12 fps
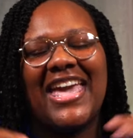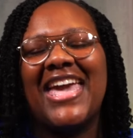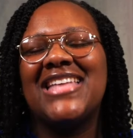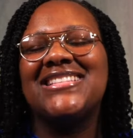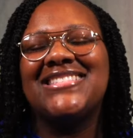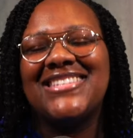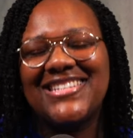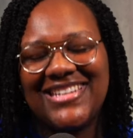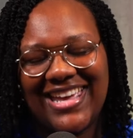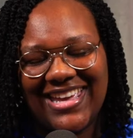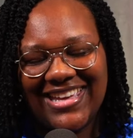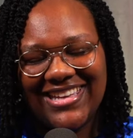and
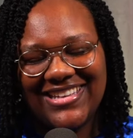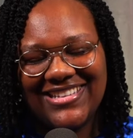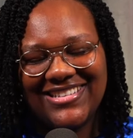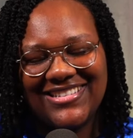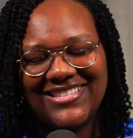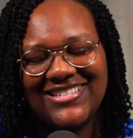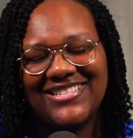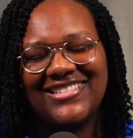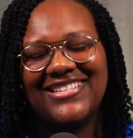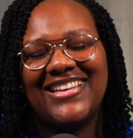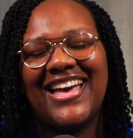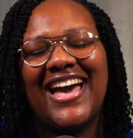today
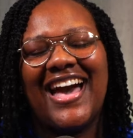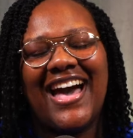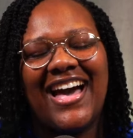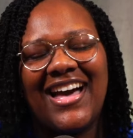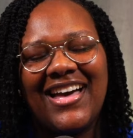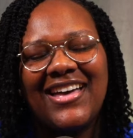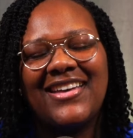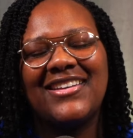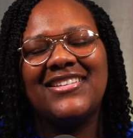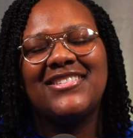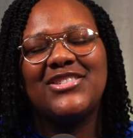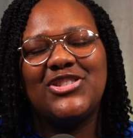
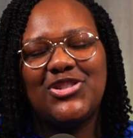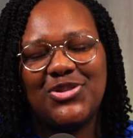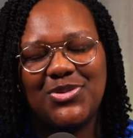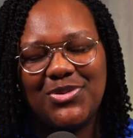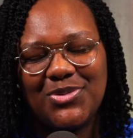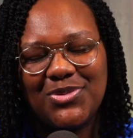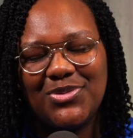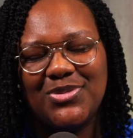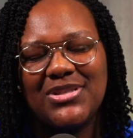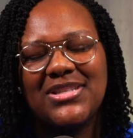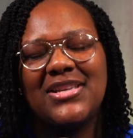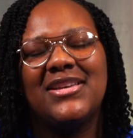I
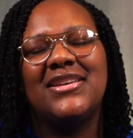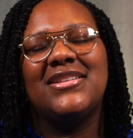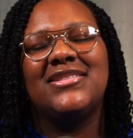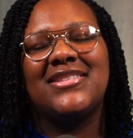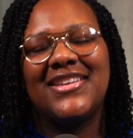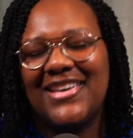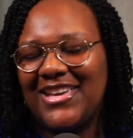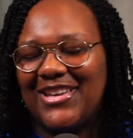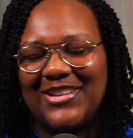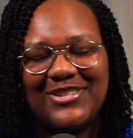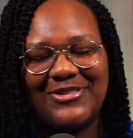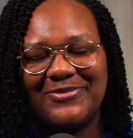choose to
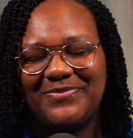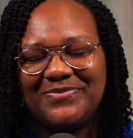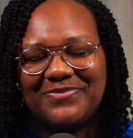heal.